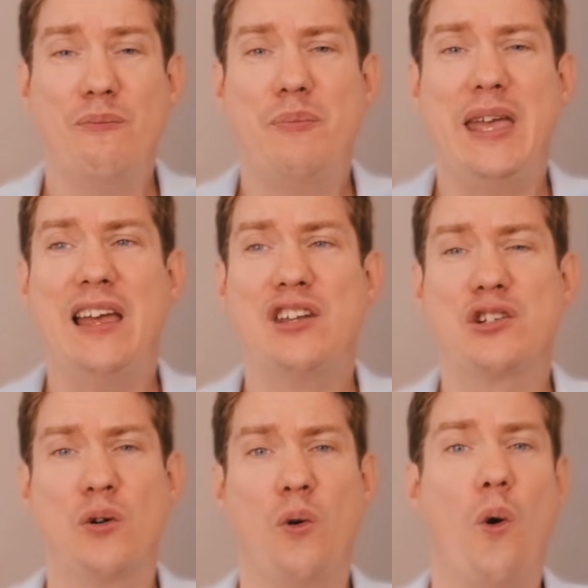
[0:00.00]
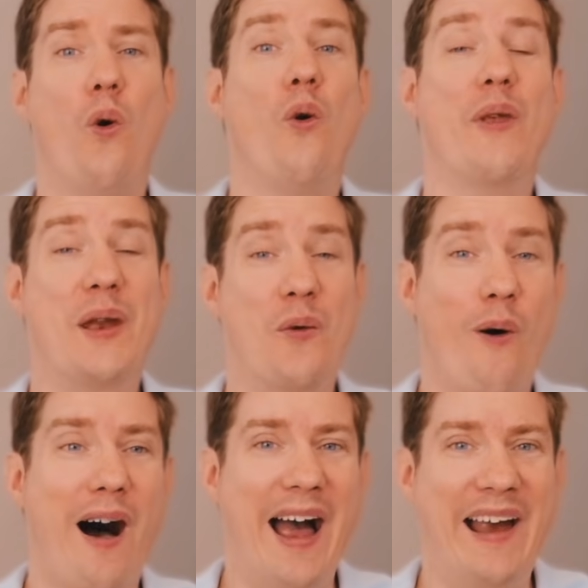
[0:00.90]
Being so old and
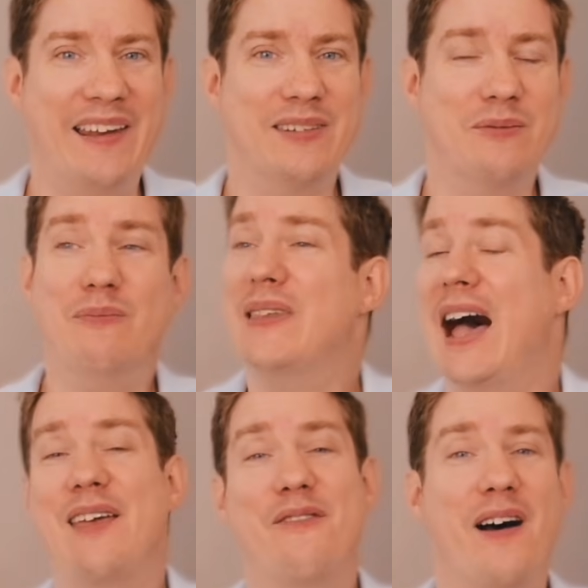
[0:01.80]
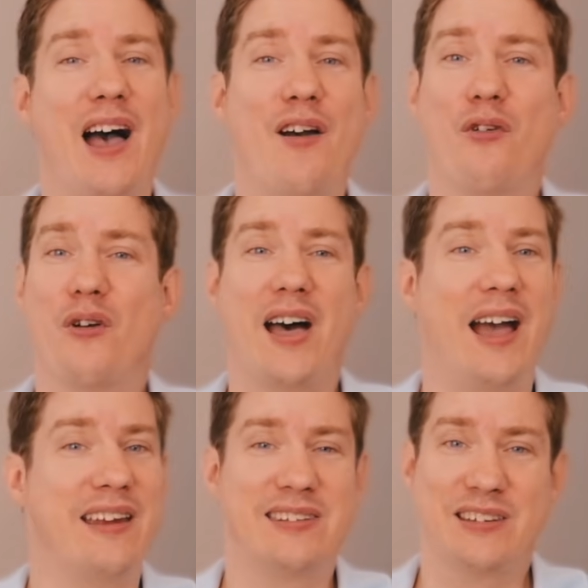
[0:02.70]
wise, 95 or
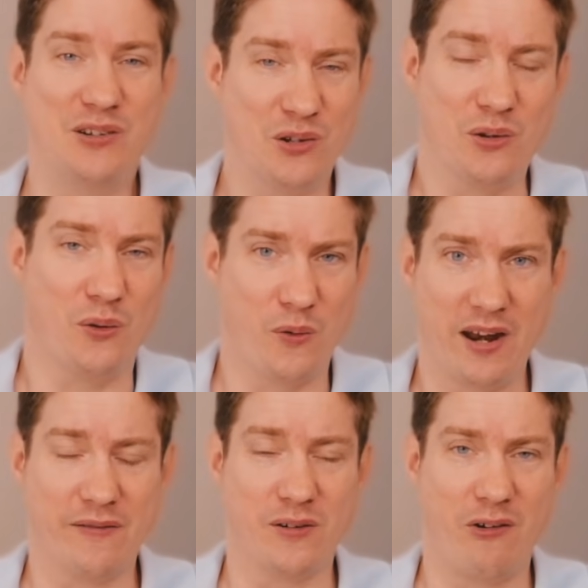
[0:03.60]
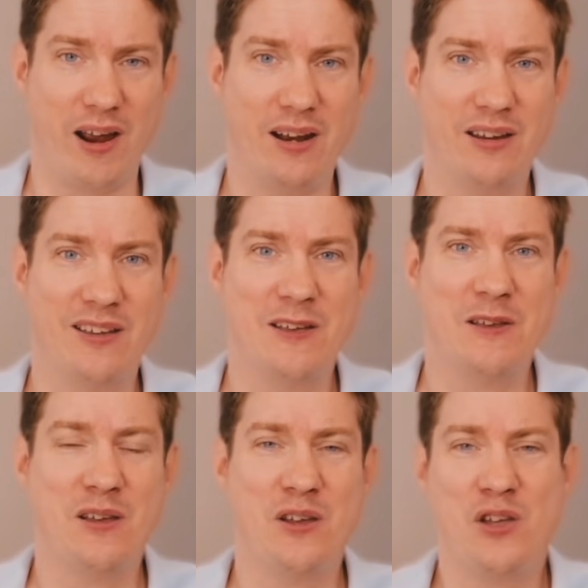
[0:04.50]
96 years old, whatever, right?
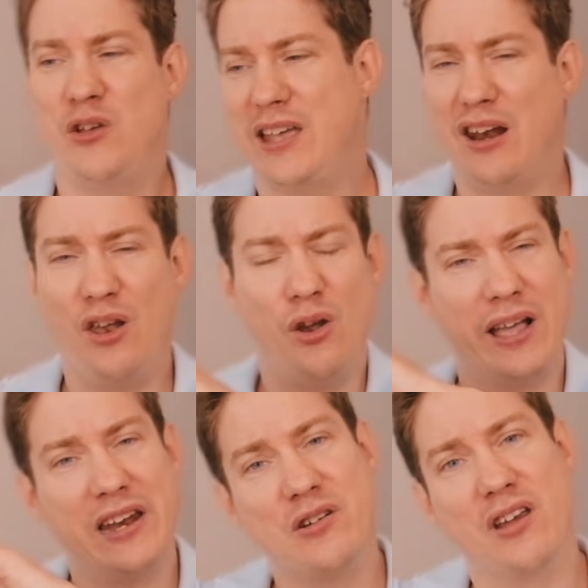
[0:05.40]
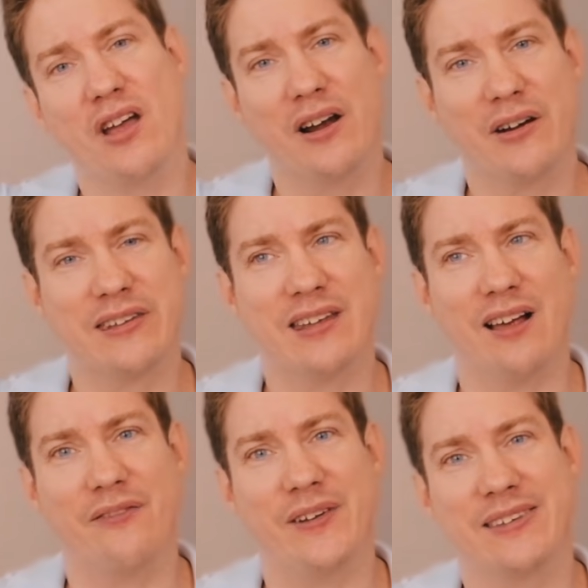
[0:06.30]
You can look at your younger
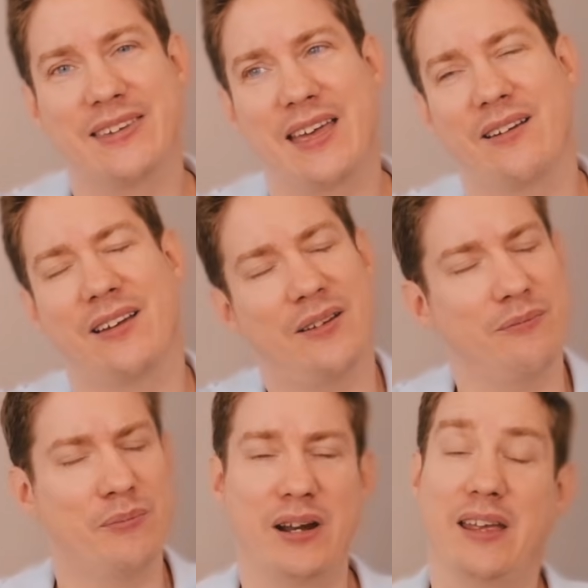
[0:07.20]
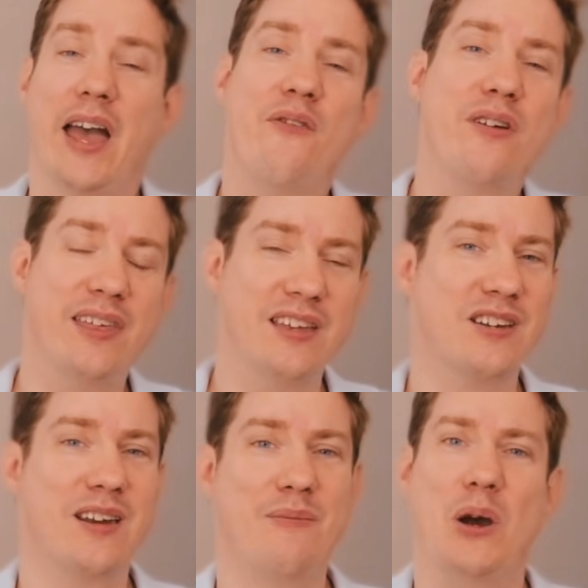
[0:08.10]
self and say, buddy, everything's
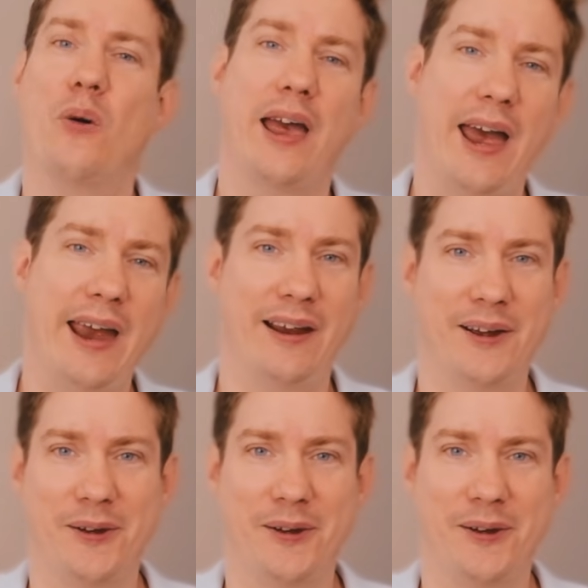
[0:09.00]
going to be okay,